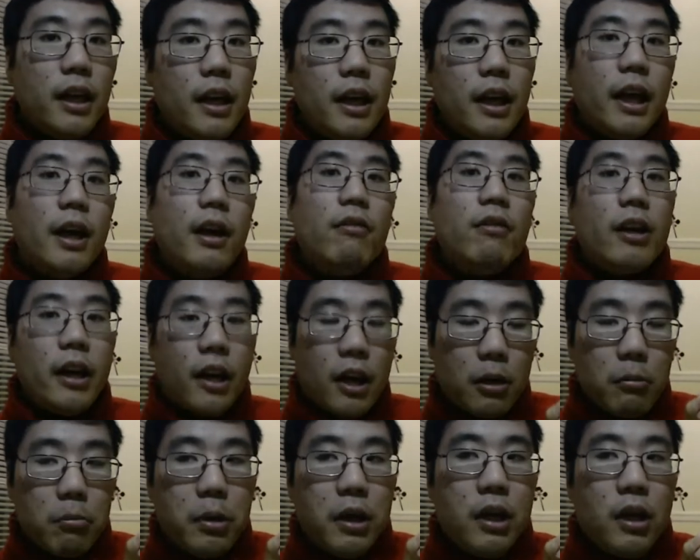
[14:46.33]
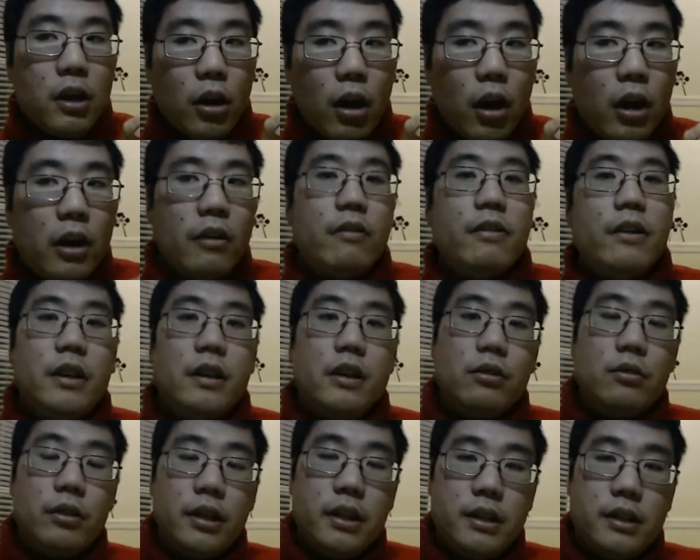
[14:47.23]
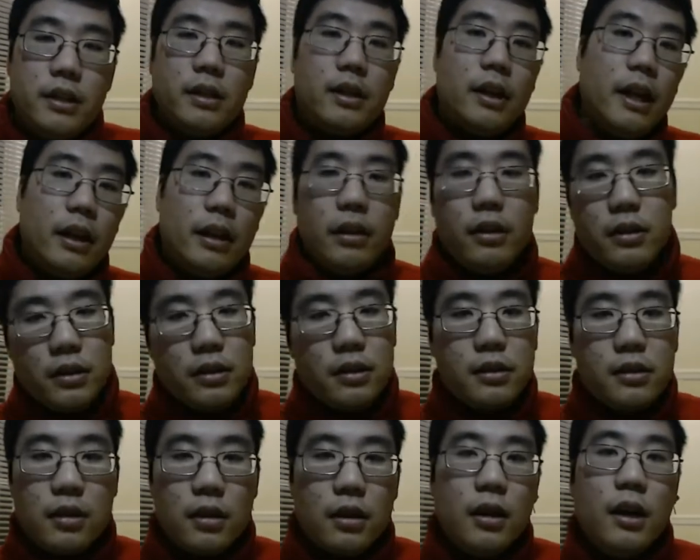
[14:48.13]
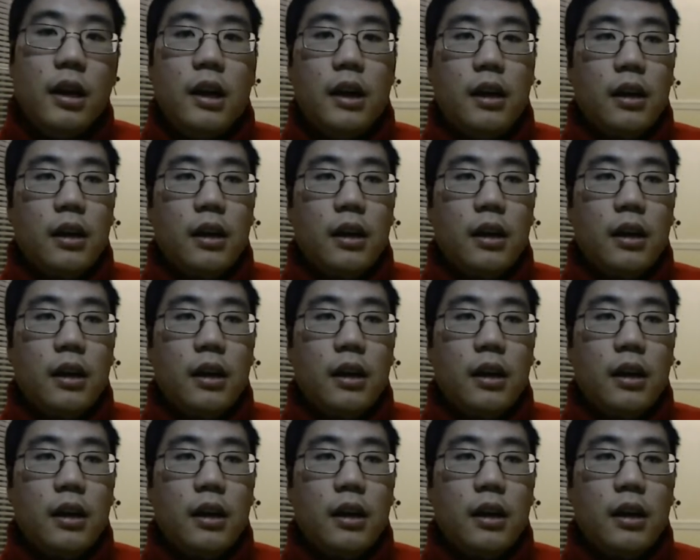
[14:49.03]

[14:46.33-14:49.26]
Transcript: he gave like a PR reason, like this is the